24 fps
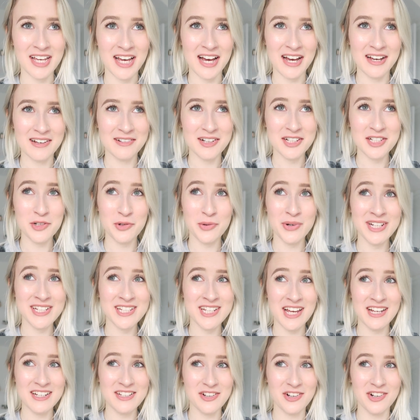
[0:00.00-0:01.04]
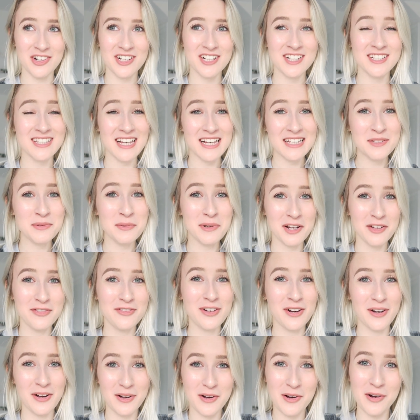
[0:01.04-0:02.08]
Yeah, I don't want it to get dark because that's when I
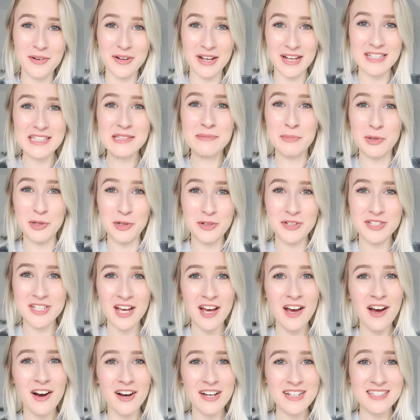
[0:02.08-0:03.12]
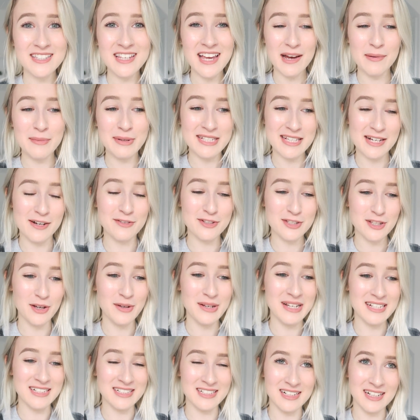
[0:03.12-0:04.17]
feel like I'll get spooked. I scare myself so
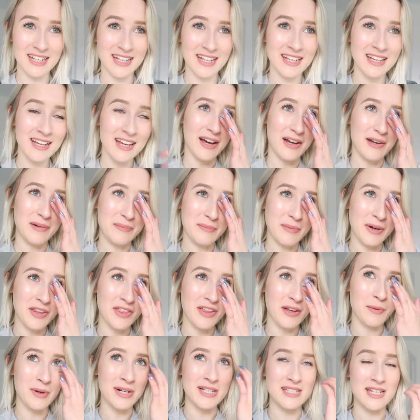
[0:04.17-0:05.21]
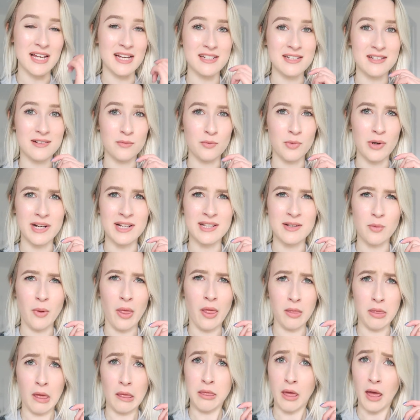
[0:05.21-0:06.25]
easily. Um, I think when it's get when it
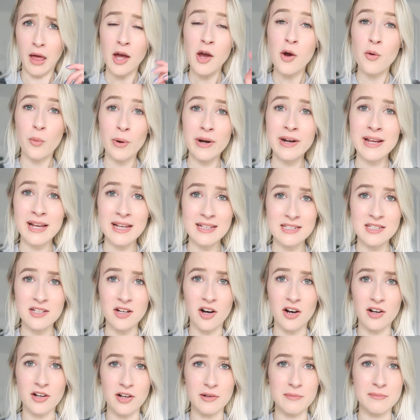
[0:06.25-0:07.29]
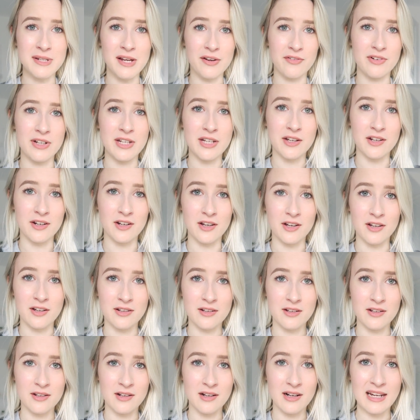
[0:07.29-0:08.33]
blah, blah, blah, when it gets dark, I'm definitely gonna
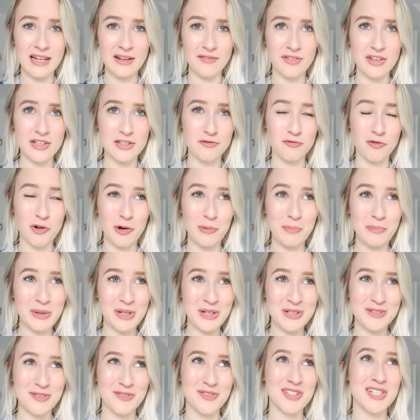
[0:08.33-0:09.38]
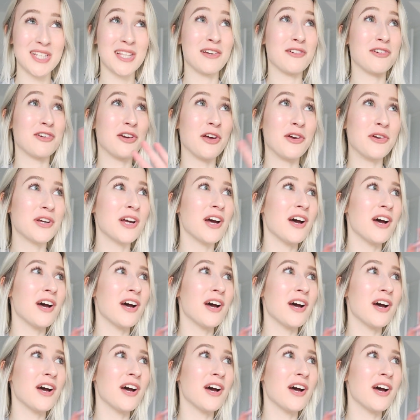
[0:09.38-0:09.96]
leave this room because obviously there are no